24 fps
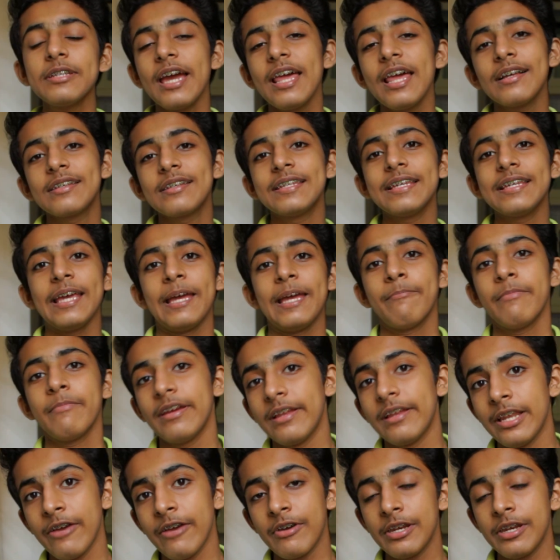Galaxy
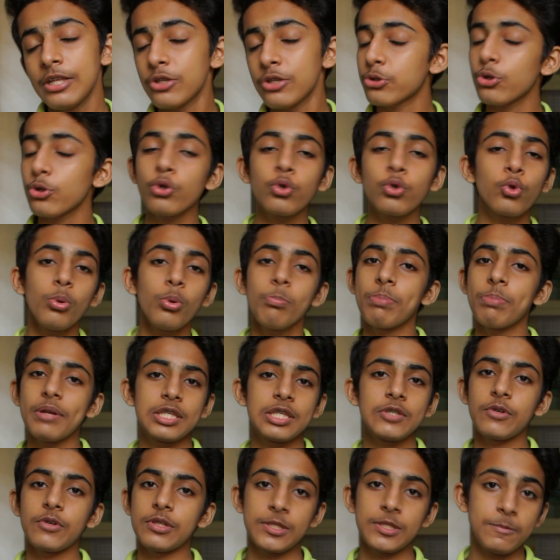M11 is not too
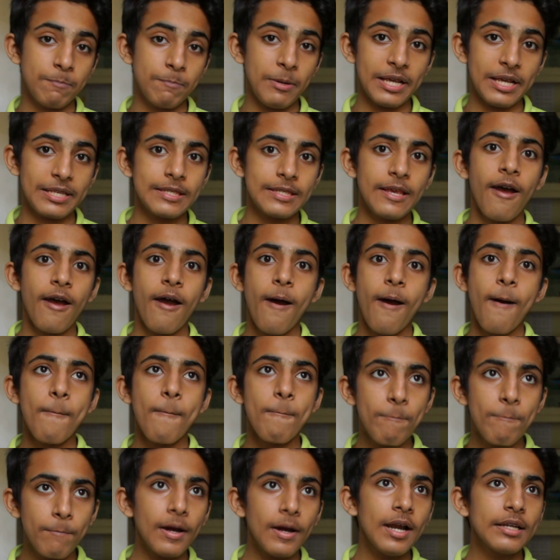impressive on specs,
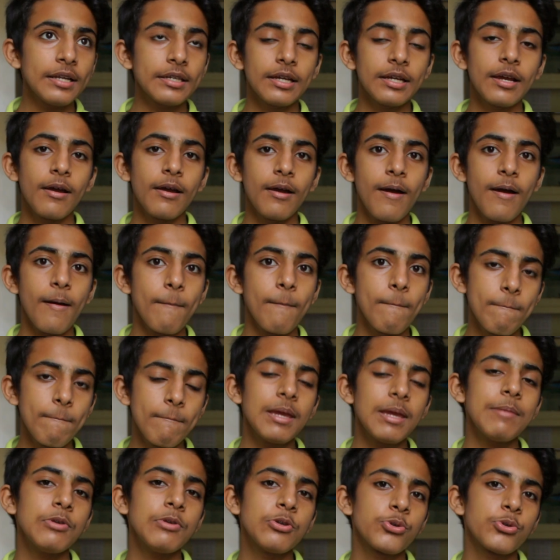but
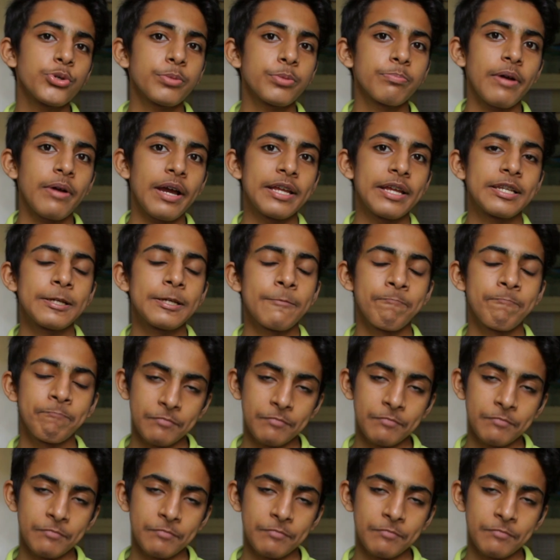maybe you should buy it.